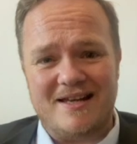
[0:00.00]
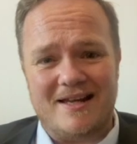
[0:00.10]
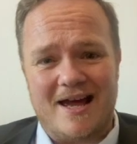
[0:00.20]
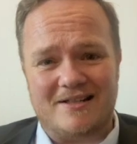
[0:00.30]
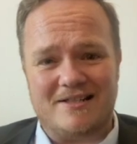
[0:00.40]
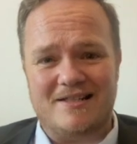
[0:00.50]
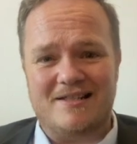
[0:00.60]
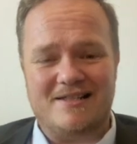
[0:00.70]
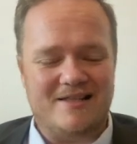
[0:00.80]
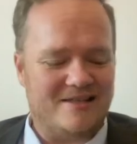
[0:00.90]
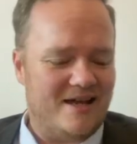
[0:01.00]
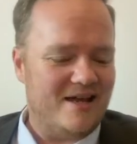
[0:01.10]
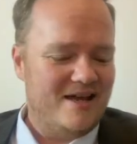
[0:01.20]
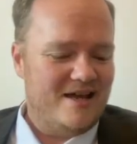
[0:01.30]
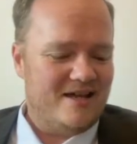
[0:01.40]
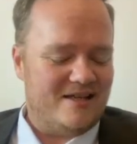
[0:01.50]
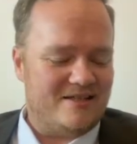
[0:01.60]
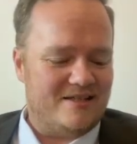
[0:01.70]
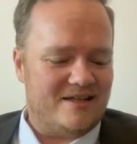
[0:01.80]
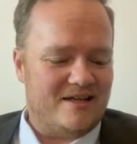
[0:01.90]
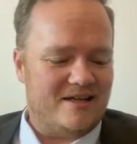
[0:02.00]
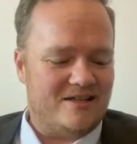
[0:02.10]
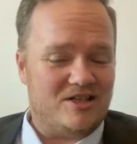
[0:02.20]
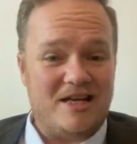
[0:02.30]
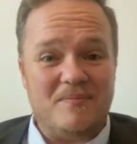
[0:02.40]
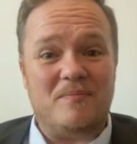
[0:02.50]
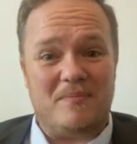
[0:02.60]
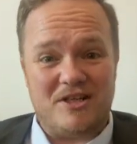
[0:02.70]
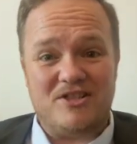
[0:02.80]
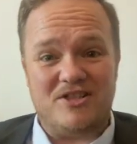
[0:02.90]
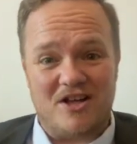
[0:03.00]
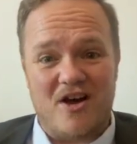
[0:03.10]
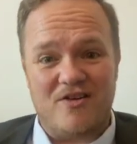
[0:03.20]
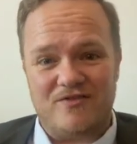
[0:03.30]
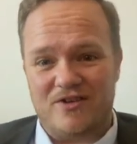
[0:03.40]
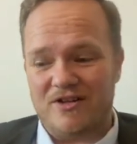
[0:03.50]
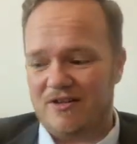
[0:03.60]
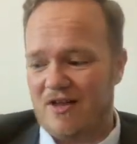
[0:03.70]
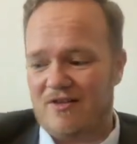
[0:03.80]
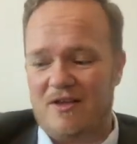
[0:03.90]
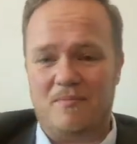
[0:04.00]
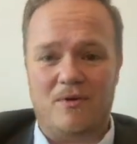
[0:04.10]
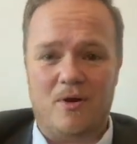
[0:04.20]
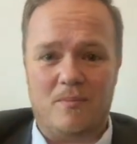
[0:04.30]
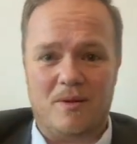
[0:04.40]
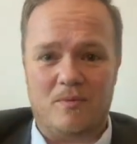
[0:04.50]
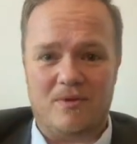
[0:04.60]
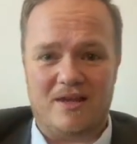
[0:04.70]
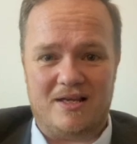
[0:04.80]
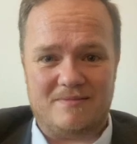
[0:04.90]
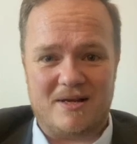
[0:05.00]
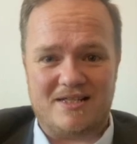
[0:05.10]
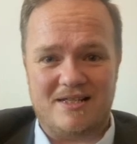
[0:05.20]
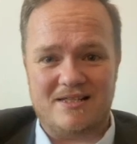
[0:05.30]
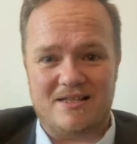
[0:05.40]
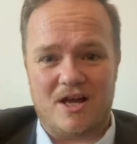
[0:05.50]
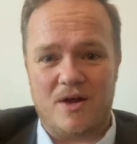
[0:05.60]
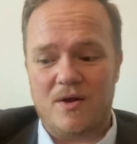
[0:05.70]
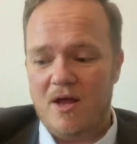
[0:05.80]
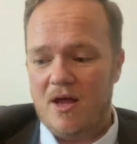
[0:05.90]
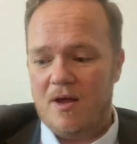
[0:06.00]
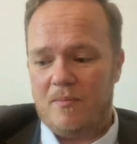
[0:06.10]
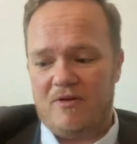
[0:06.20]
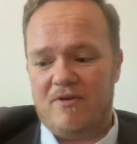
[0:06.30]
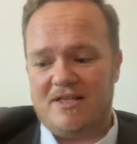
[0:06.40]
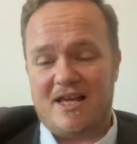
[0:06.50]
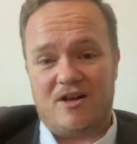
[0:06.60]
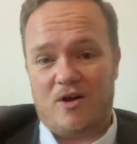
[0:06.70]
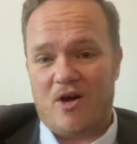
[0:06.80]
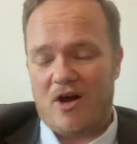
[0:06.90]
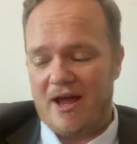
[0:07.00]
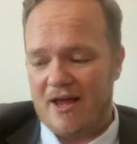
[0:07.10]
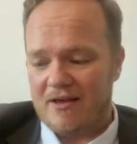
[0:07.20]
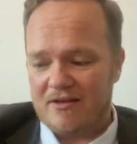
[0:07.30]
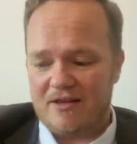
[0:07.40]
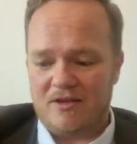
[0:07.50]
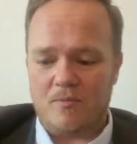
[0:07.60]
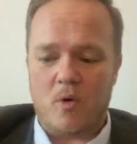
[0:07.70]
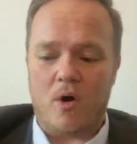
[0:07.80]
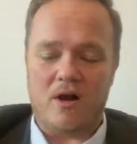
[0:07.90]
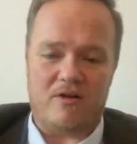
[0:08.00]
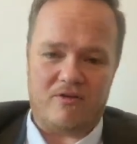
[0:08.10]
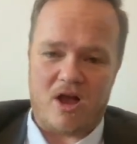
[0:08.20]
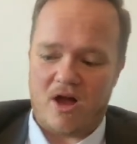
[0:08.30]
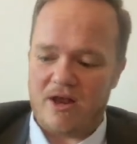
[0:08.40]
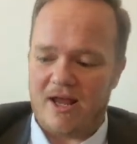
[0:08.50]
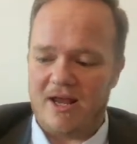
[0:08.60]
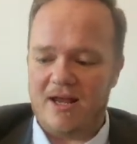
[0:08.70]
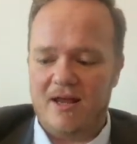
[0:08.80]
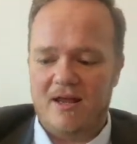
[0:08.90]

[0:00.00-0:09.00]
that actually this is a cheap-ish cigar. I think a lot of people were expecting this to be retailed a lot higher. I think the Bolivar Regentes,